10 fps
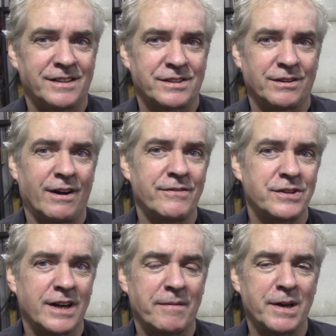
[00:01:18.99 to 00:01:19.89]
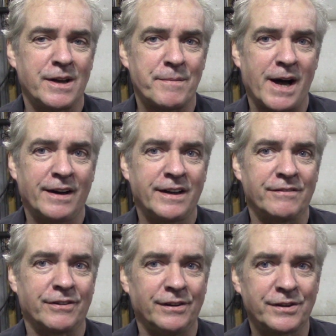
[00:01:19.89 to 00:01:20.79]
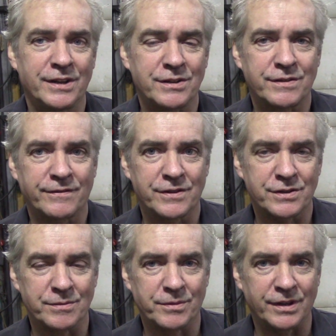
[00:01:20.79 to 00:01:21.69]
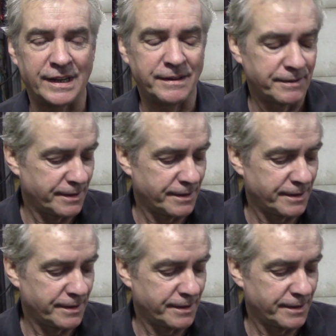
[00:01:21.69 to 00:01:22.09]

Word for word: So obviously I'm in the market for looking for something,